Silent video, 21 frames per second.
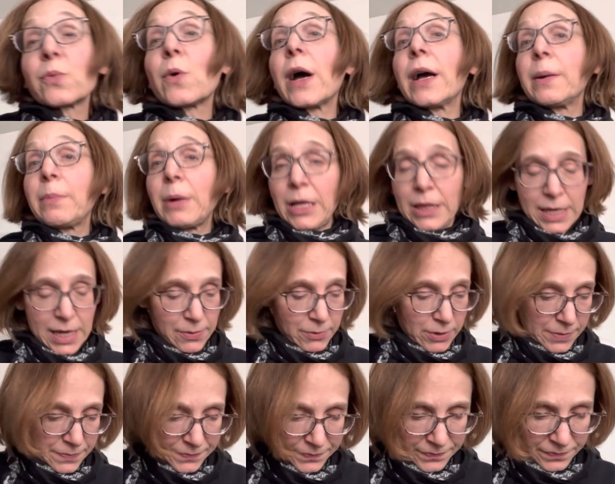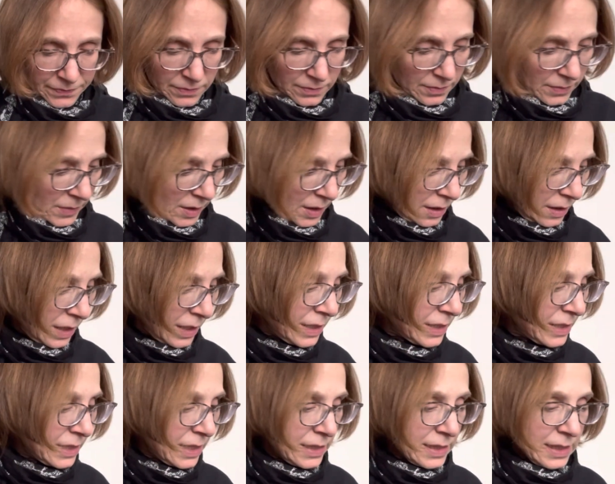why I bought that one.
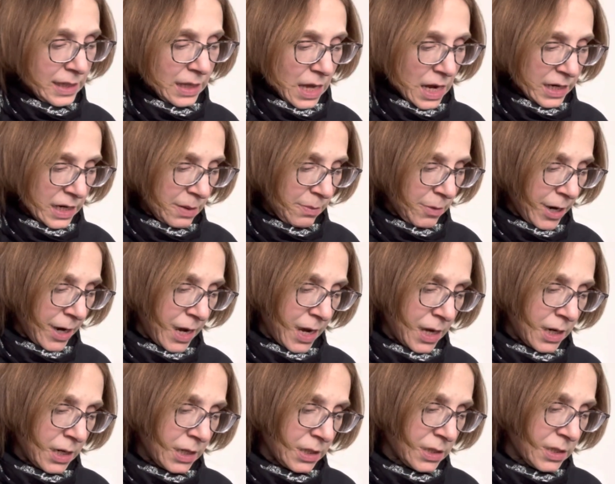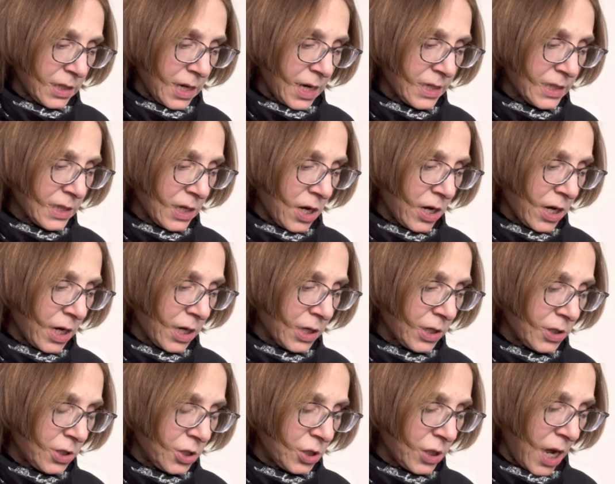This is Lucky Brand, size
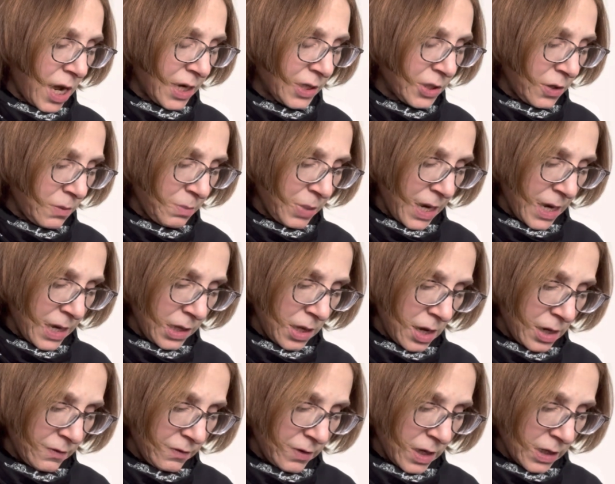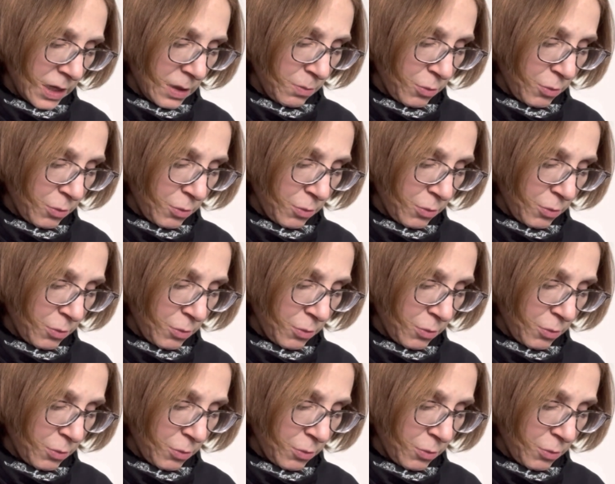large. I don't buy a lot of Lucky